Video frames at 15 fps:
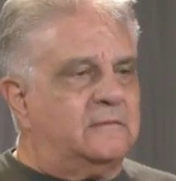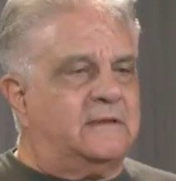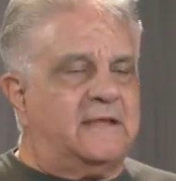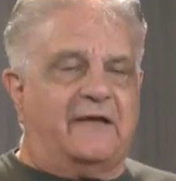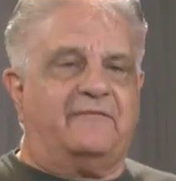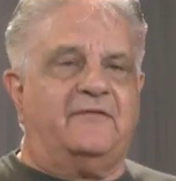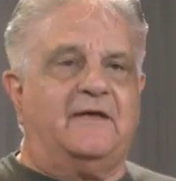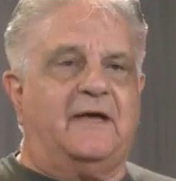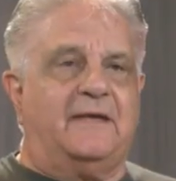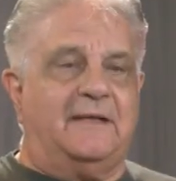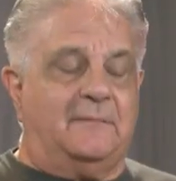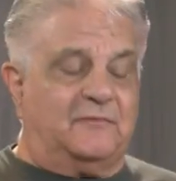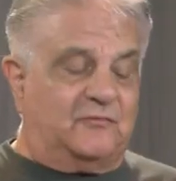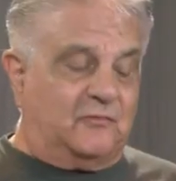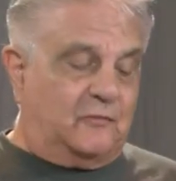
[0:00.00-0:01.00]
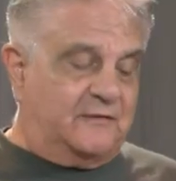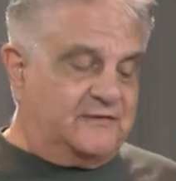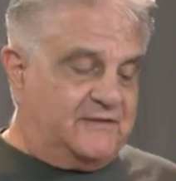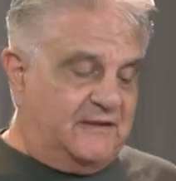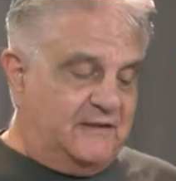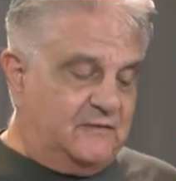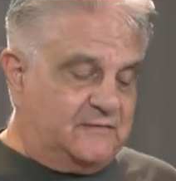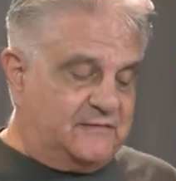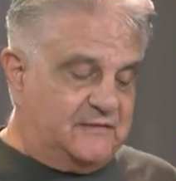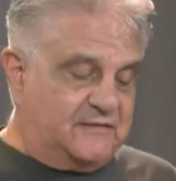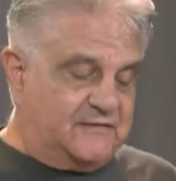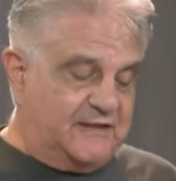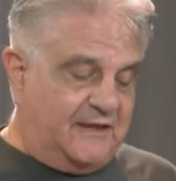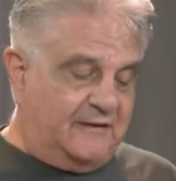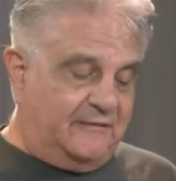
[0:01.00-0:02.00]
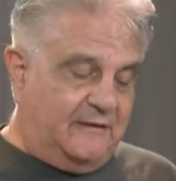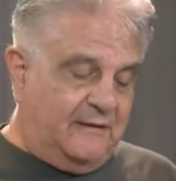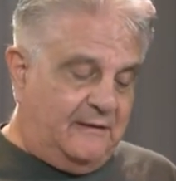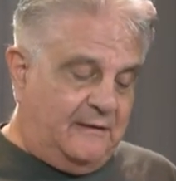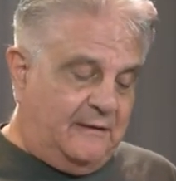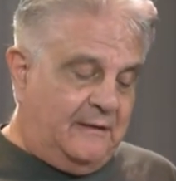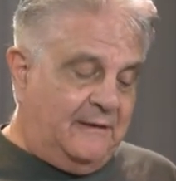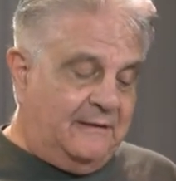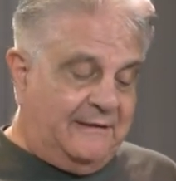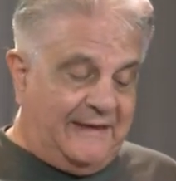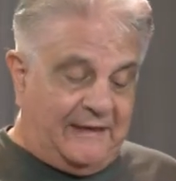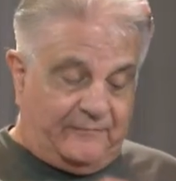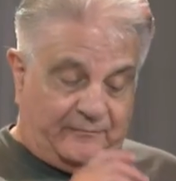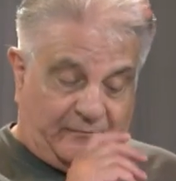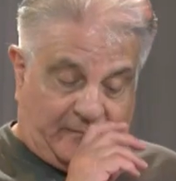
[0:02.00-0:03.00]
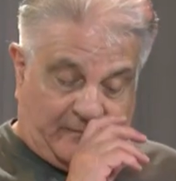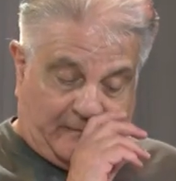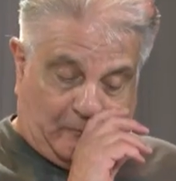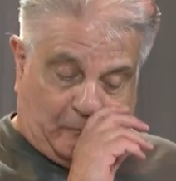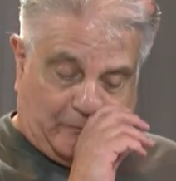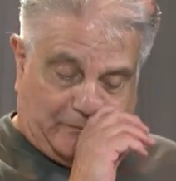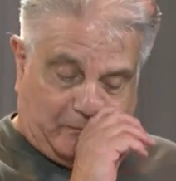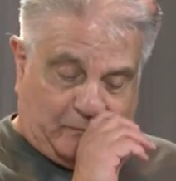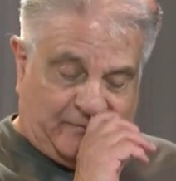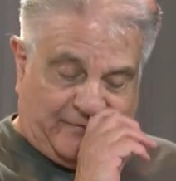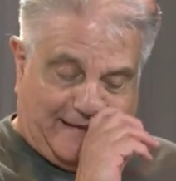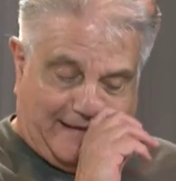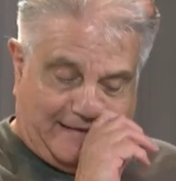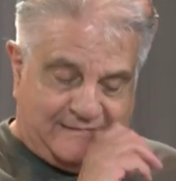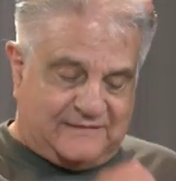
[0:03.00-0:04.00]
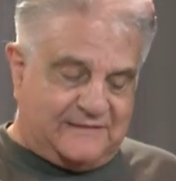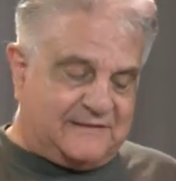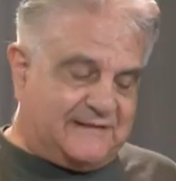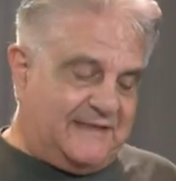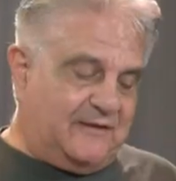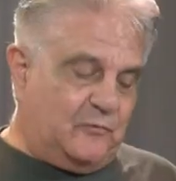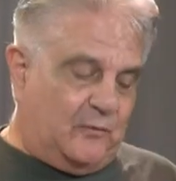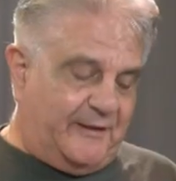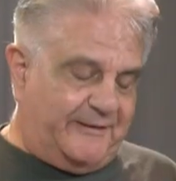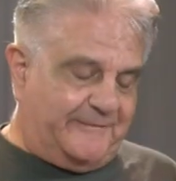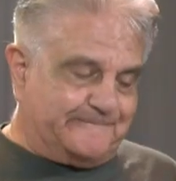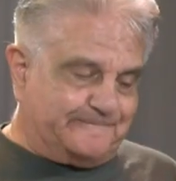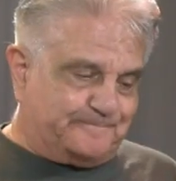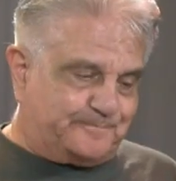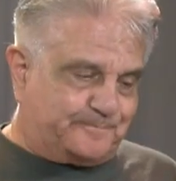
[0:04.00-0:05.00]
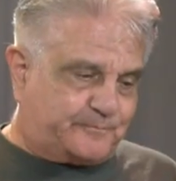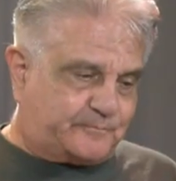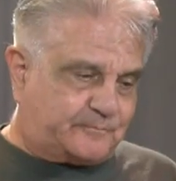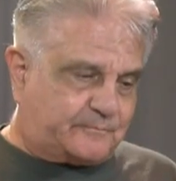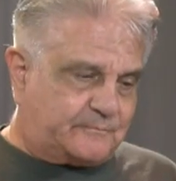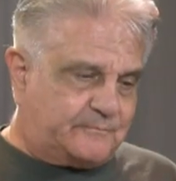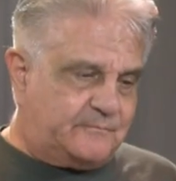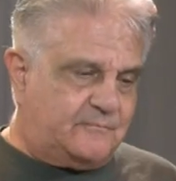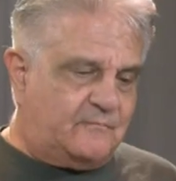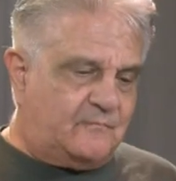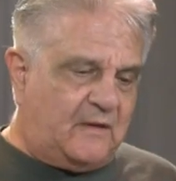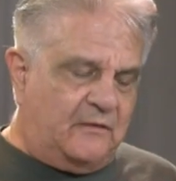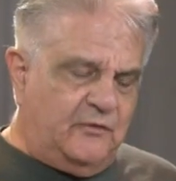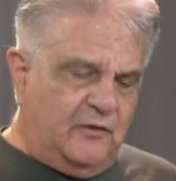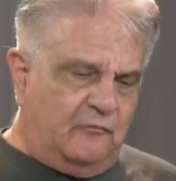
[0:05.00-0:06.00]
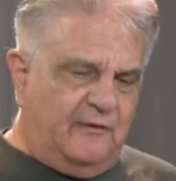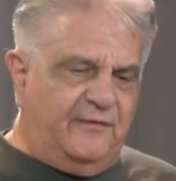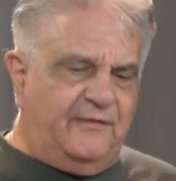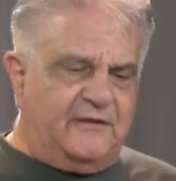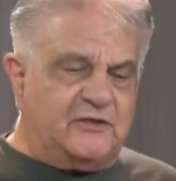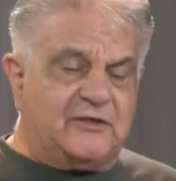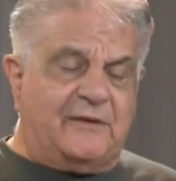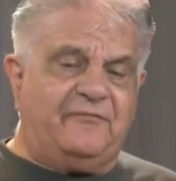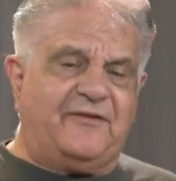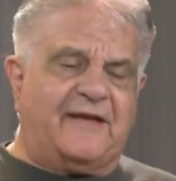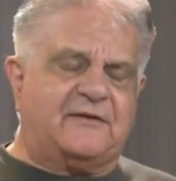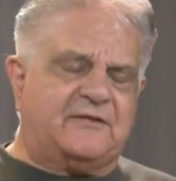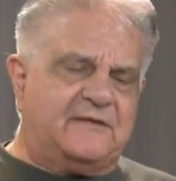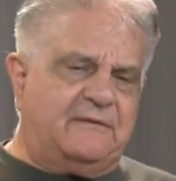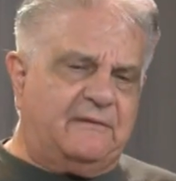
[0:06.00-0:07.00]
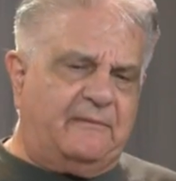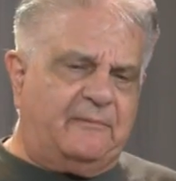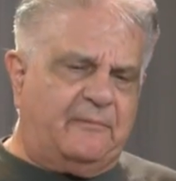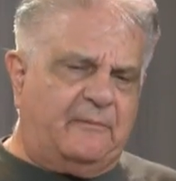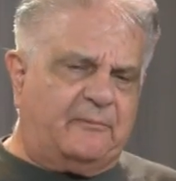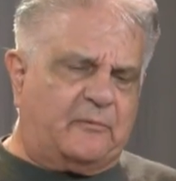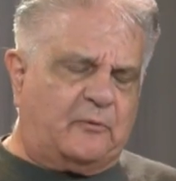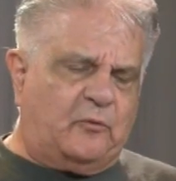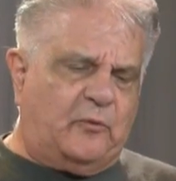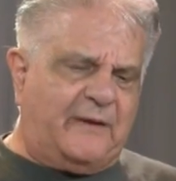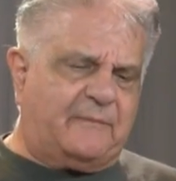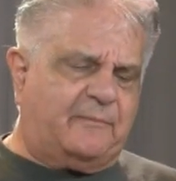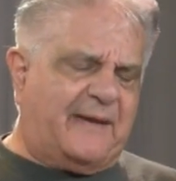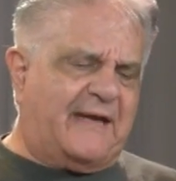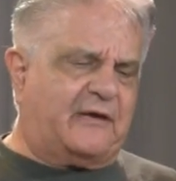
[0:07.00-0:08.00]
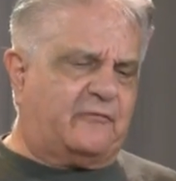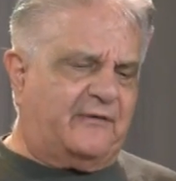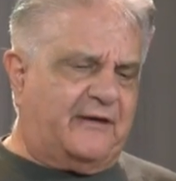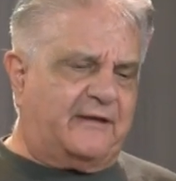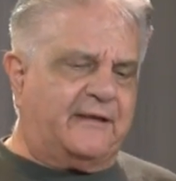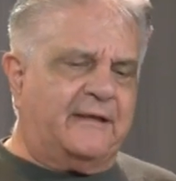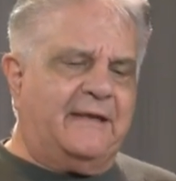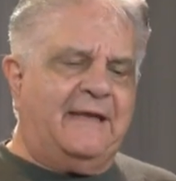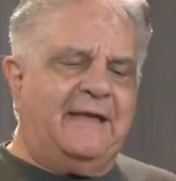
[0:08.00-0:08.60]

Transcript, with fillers: Caveat emptor, as they used to say. Now, with, with that as a segue, you're in the, in fact, uh, uh, quick background.